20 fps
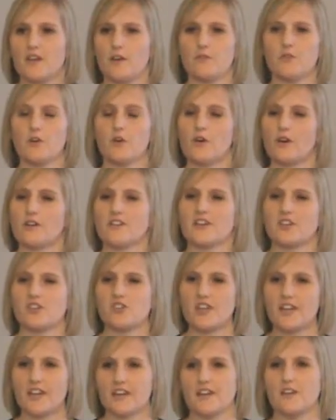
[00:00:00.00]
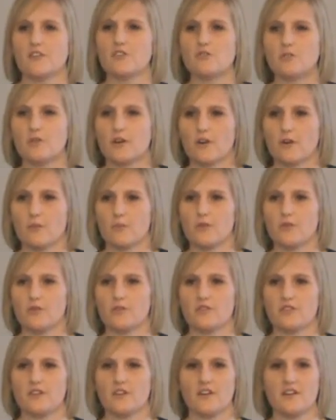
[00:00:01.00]
If you can't actually get into a
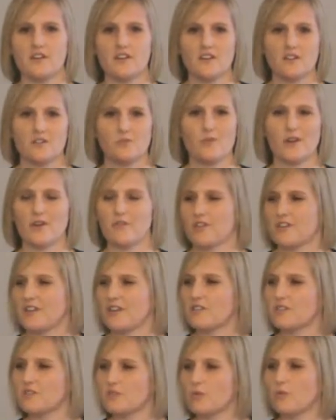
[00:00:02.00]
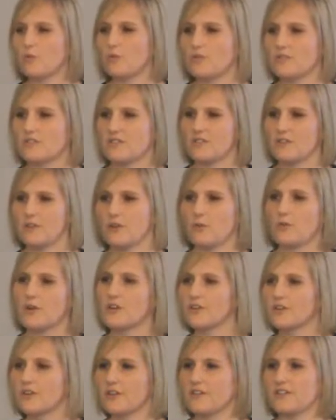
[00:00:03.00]
computer where everything's stored, you know,
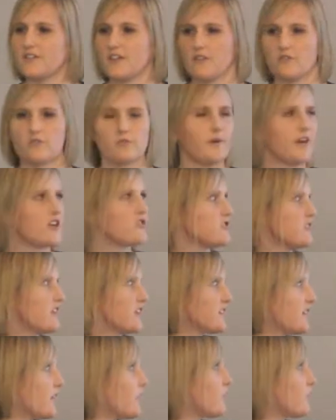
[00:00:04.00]
what good is the information that's